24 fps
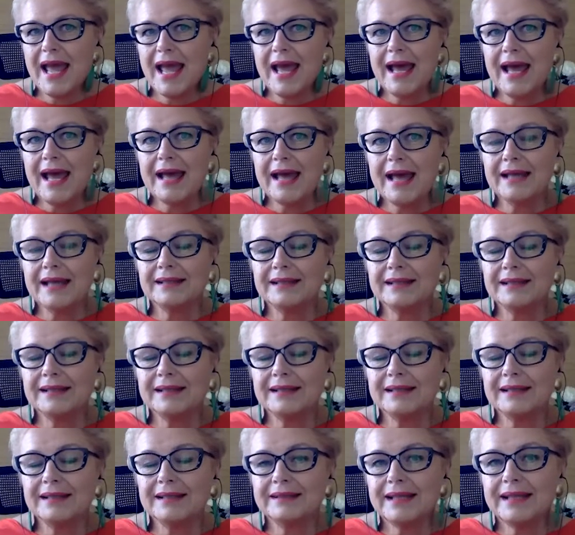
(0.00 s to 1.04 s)
And
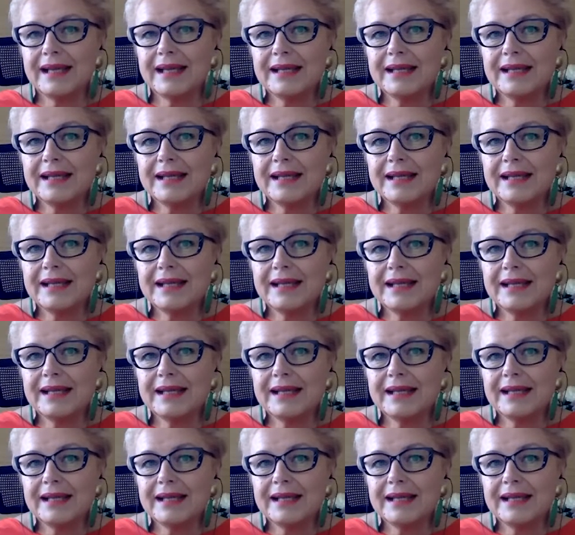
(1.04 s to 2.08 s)
then
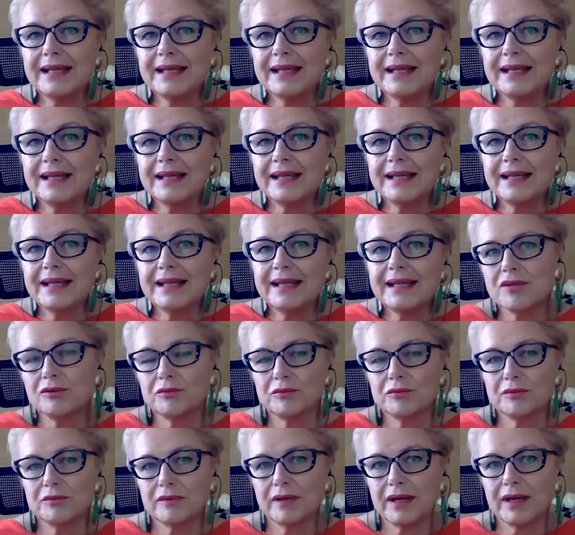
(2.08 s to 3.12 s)
as
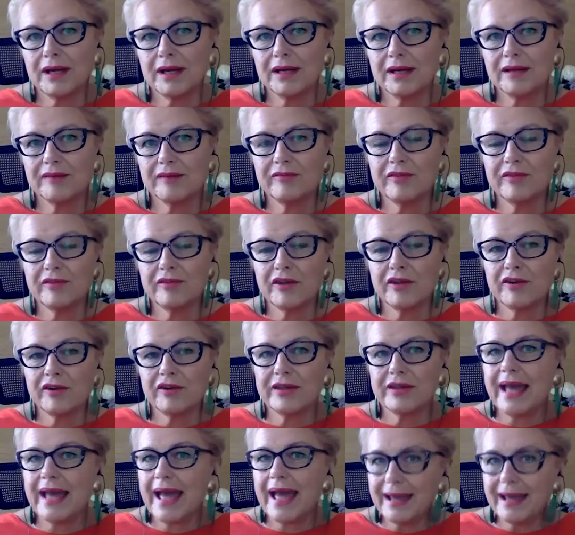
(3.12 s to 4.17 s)
I was
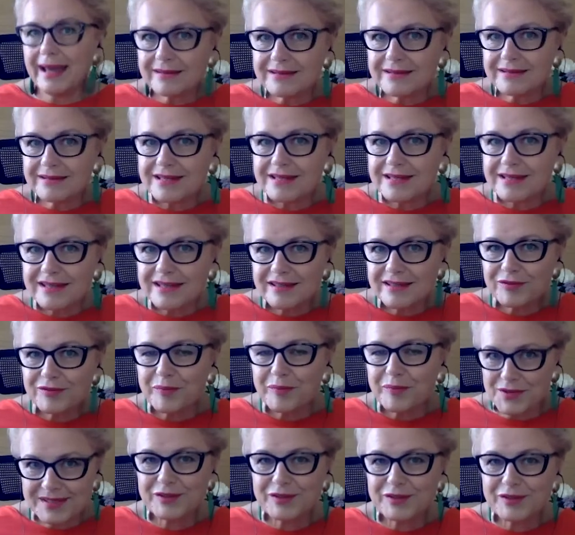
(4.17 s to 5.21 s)
also a very
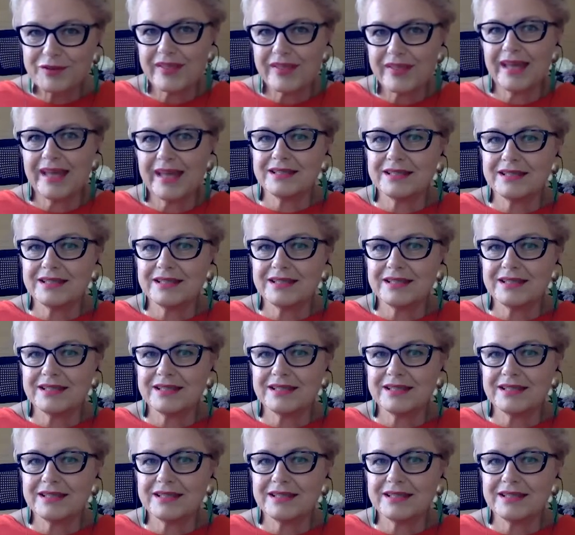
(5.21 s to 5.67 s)
active